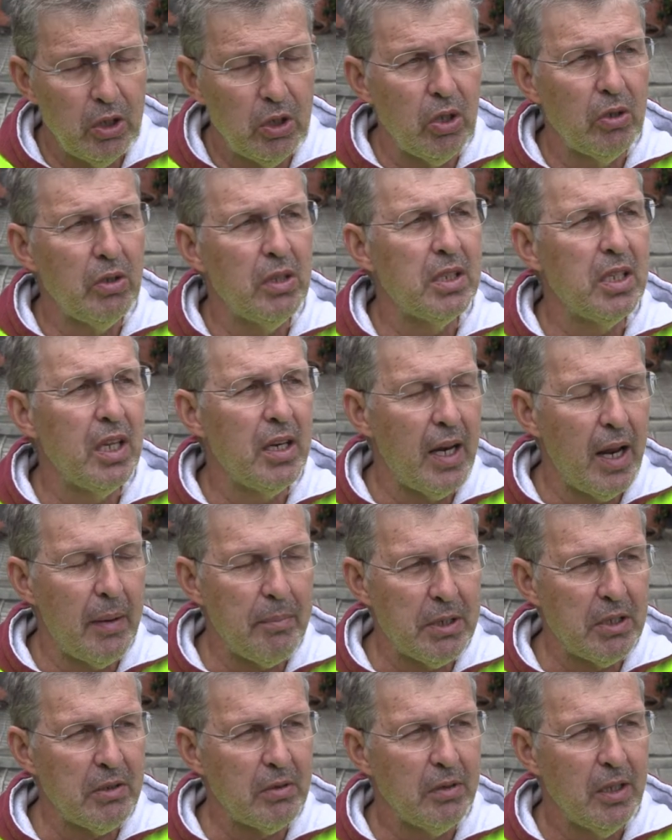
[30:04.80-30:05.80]

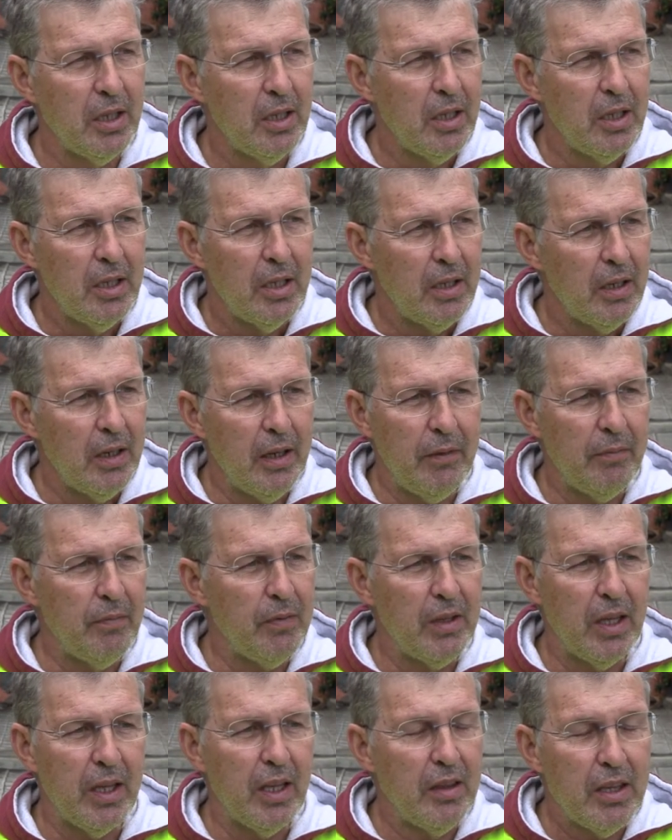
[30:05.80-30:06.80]
eruption in
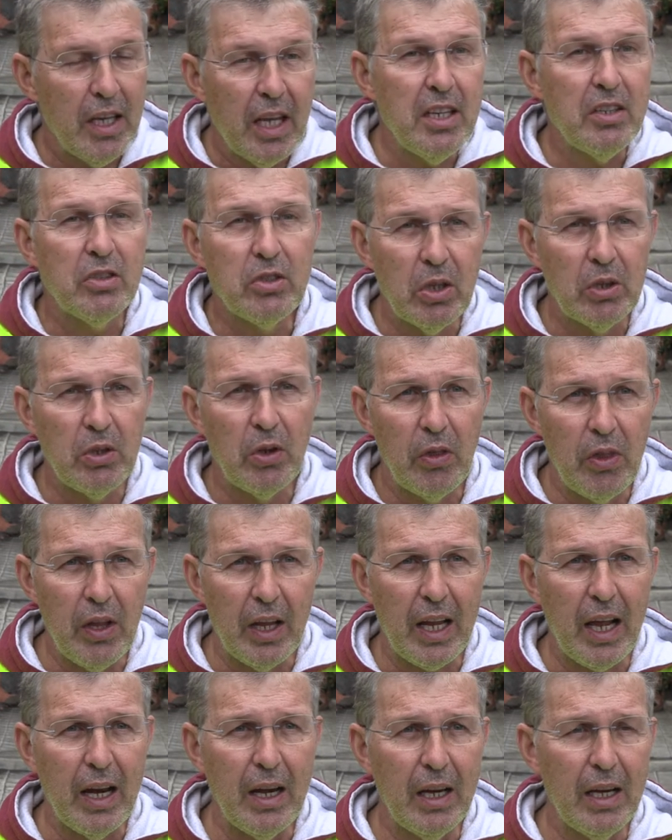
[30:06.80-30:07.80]
the in the history of the
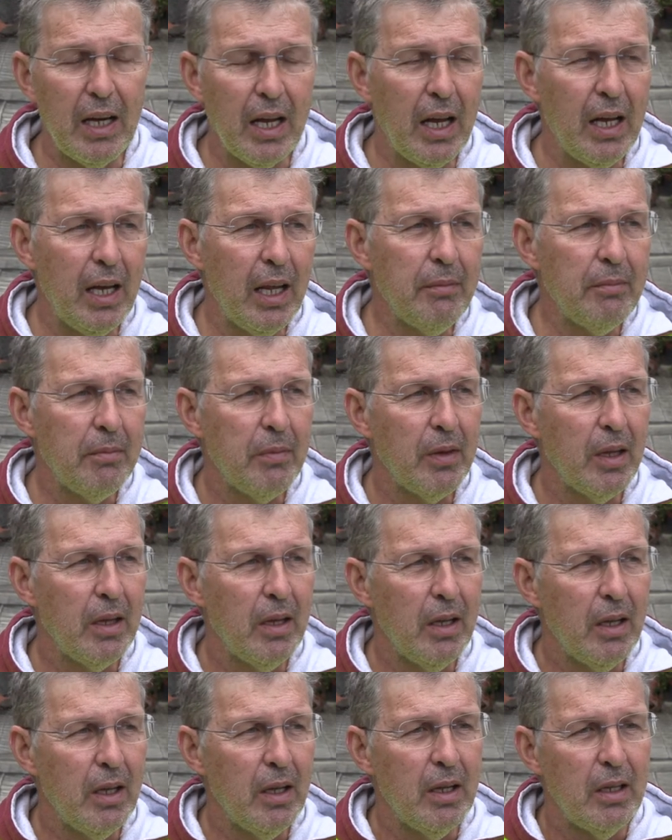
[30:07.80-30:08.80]
Canary Island,
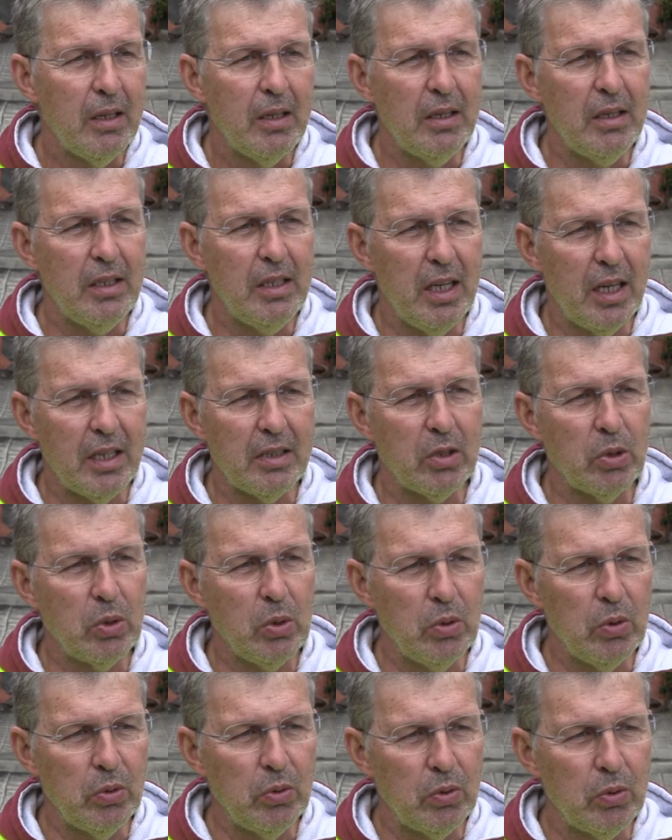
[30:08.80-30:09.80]
just
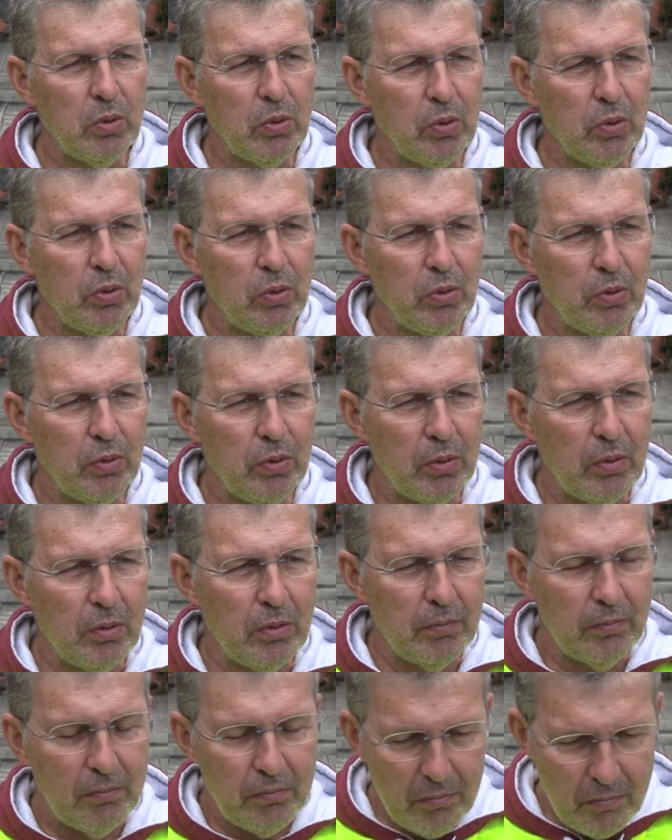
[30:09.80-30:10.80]
to to
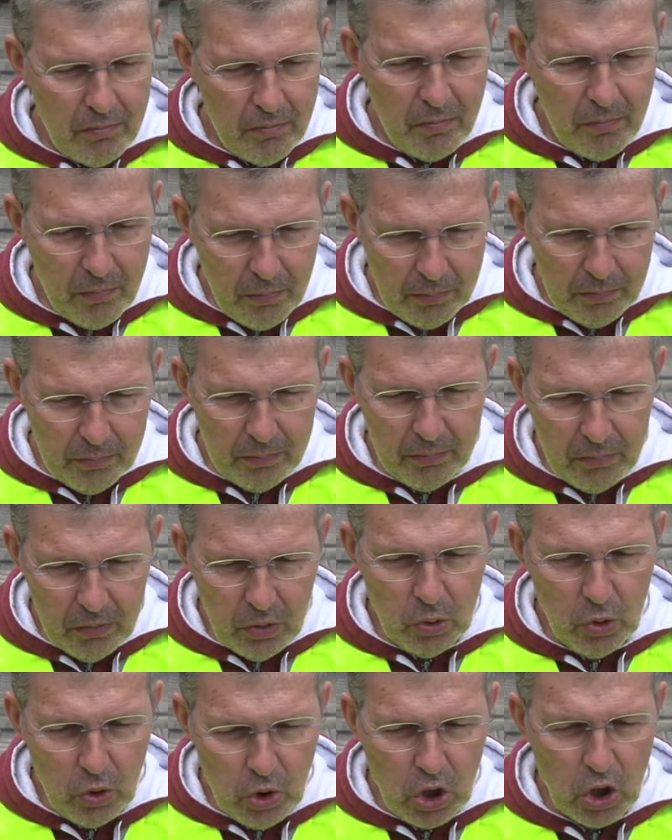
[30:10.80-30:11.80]

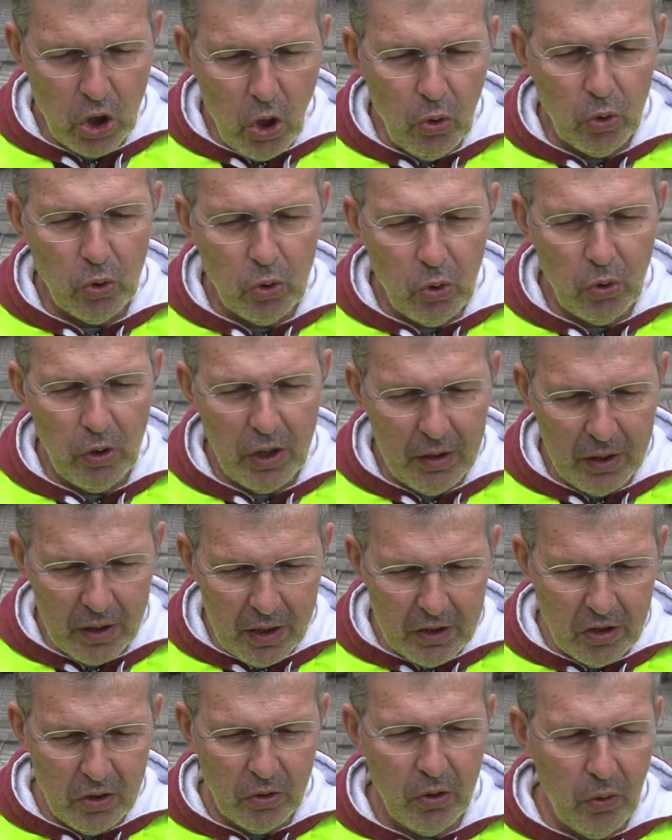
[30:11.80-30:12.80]
to show to the
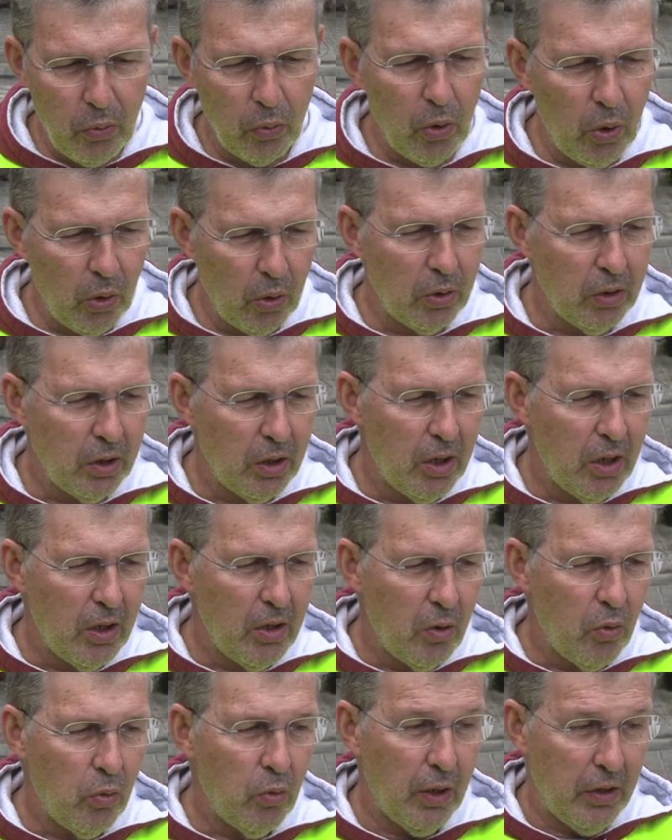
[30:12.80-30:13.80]
rest of the world
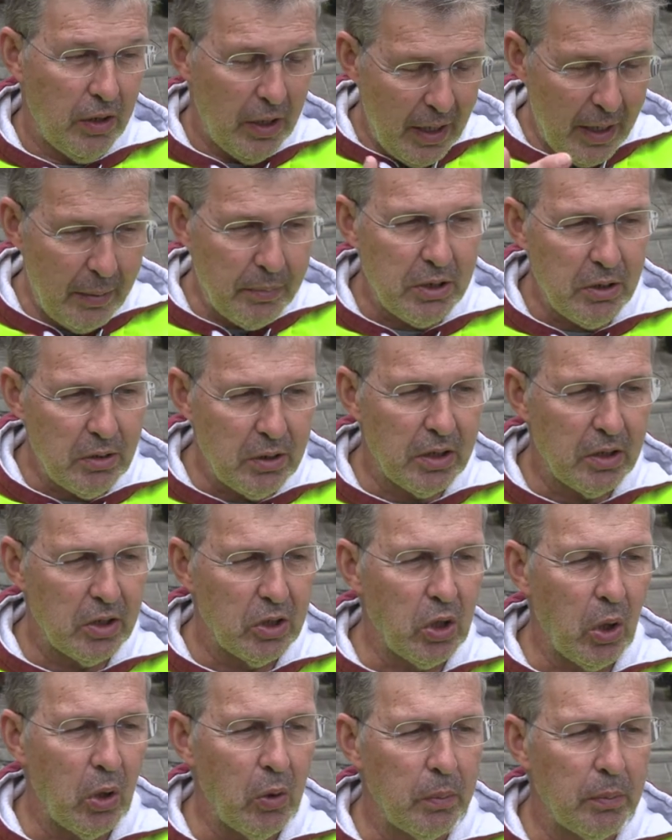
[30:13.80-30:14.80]
when the eruption is
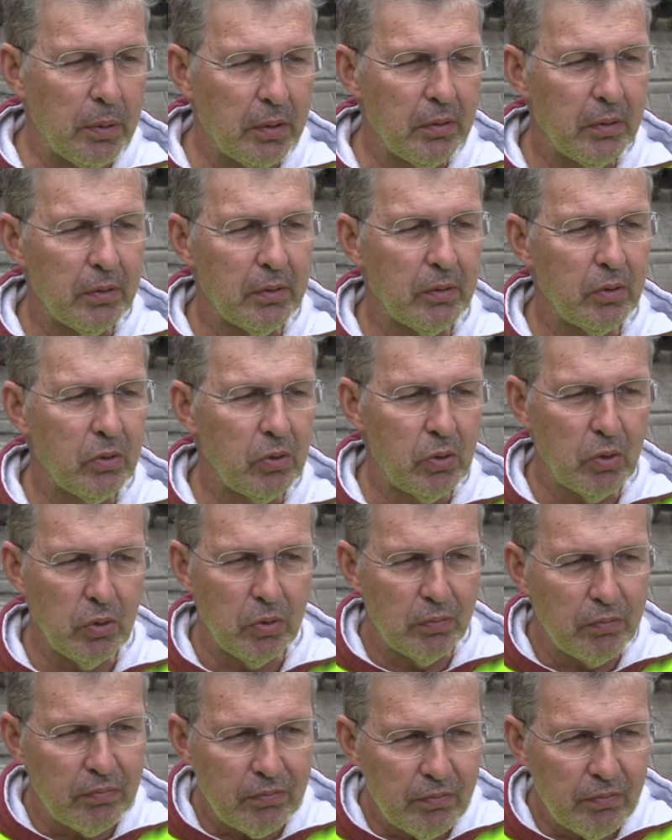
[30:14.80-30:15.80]
stopped to